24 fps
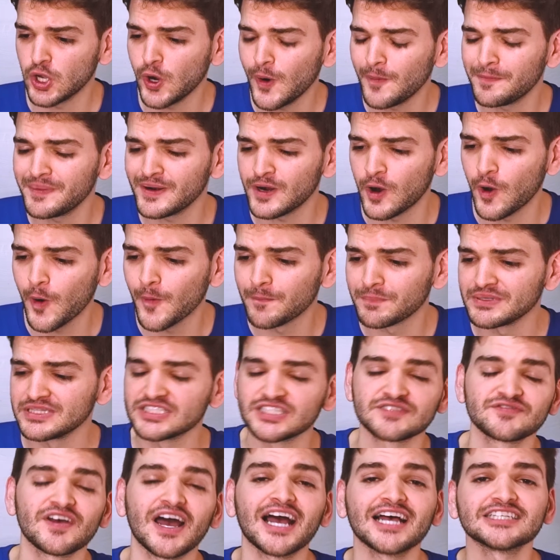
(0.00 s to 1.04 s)
hope it
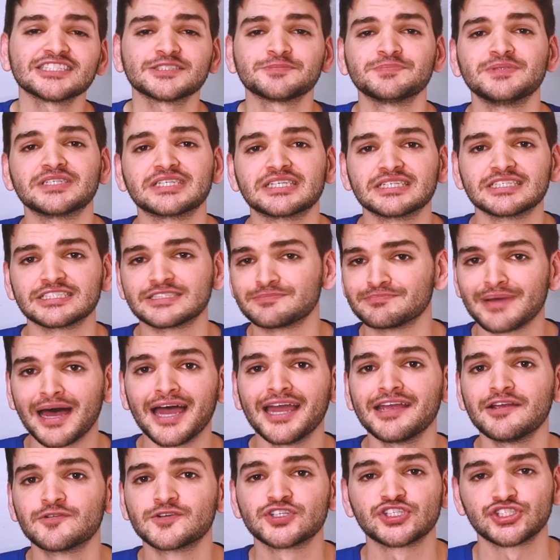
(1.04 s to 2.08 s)
opens fast because
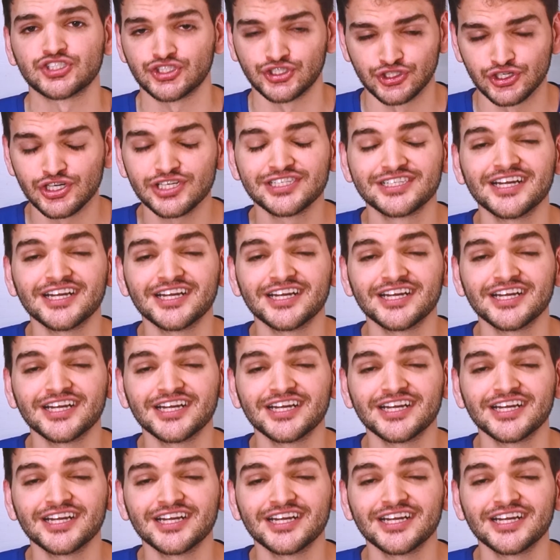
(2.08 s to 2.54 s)
mine sure